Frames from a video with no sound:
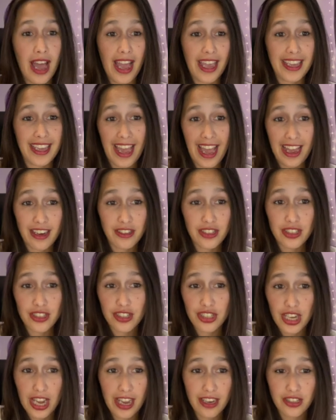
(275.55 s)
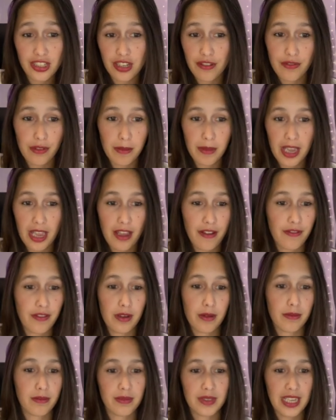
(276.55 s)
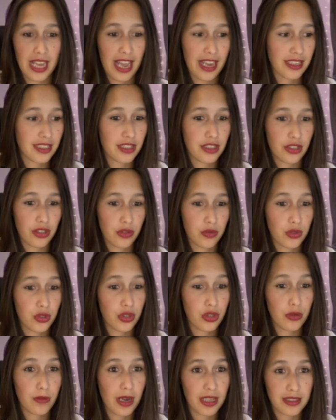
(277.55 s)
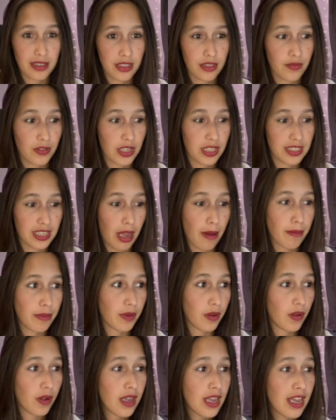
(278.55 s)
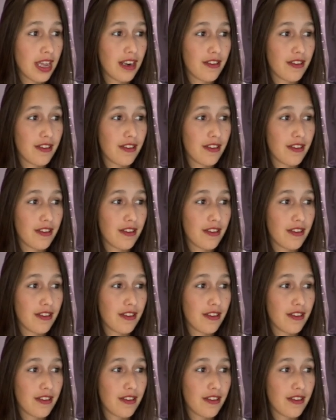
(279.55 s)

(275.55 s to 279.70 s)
I can just change it from here from text to 2 buttons, for example.